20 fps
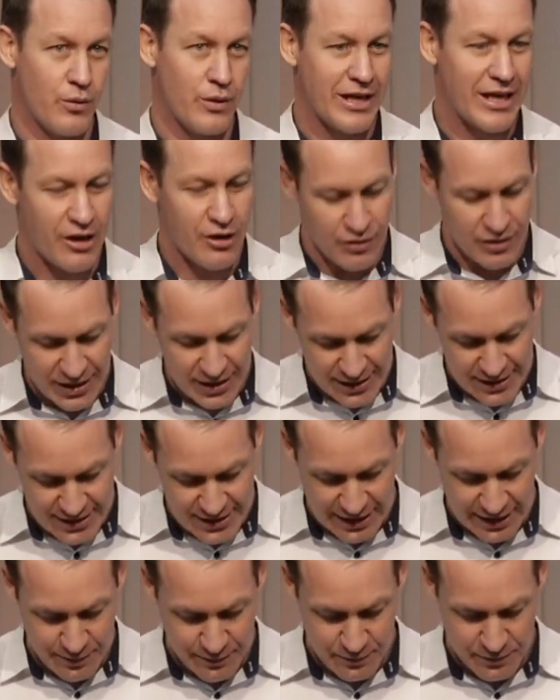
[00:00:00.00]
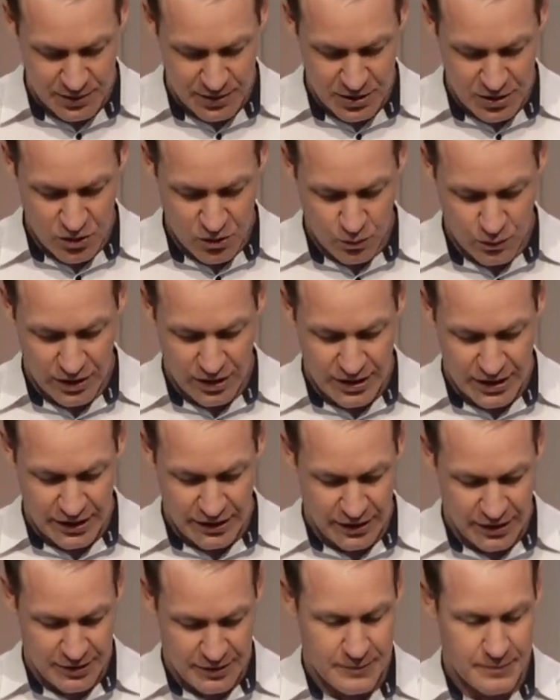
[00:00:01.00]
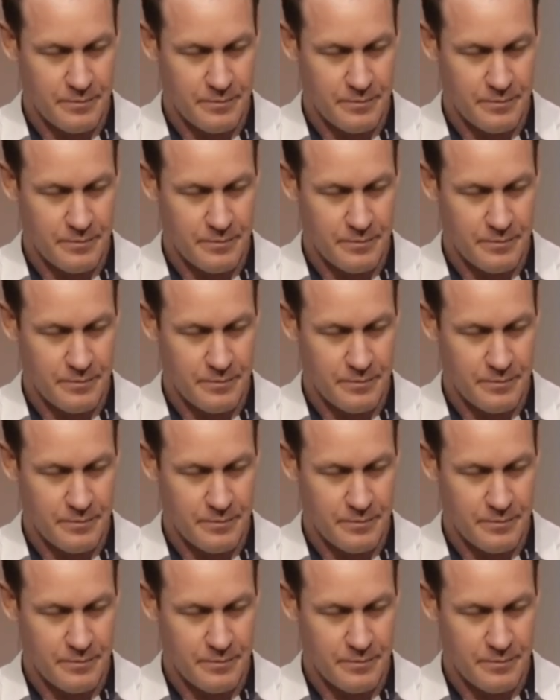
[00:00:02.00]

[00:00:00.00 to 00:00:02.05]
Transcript: We cannot condemn one another.